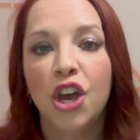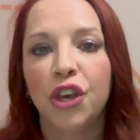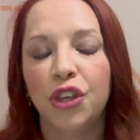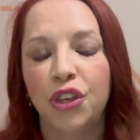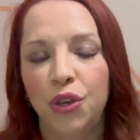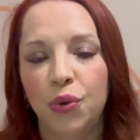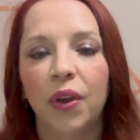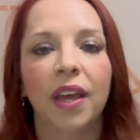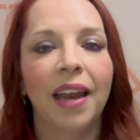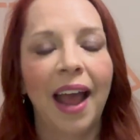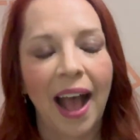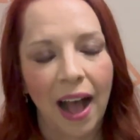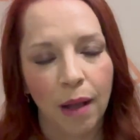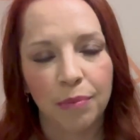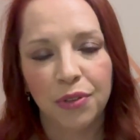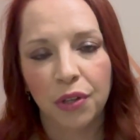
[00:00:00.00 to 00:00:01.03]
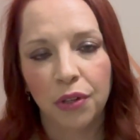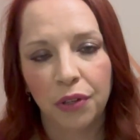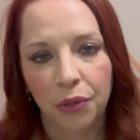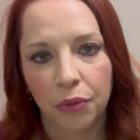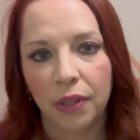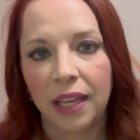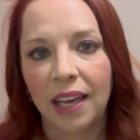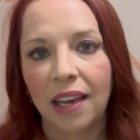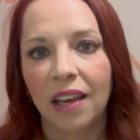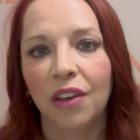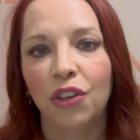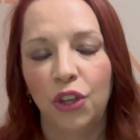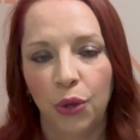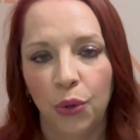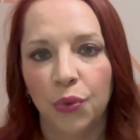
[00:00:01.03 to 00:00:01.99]
you can absolutely
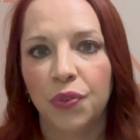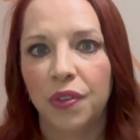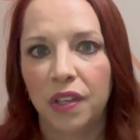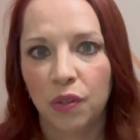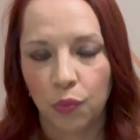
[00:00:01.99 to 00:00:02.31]
use these